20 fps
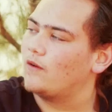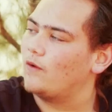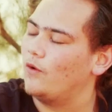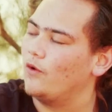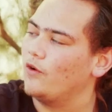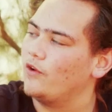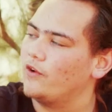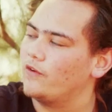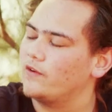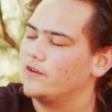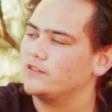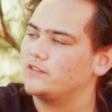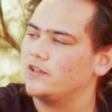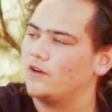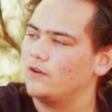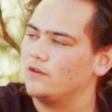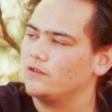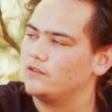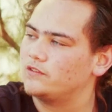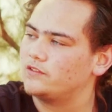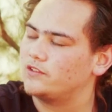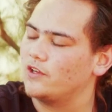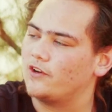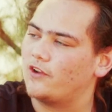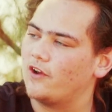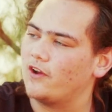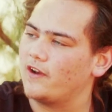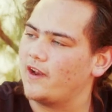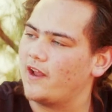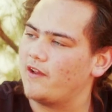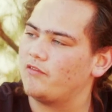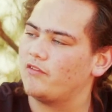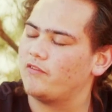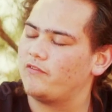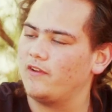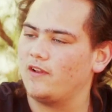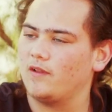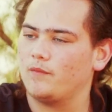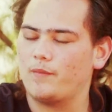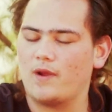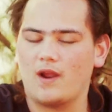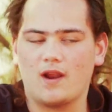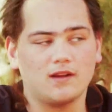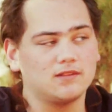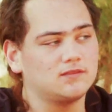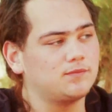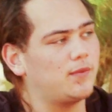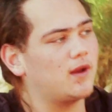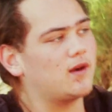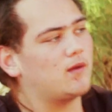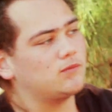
or your results, so don't ever feel embarrassed. But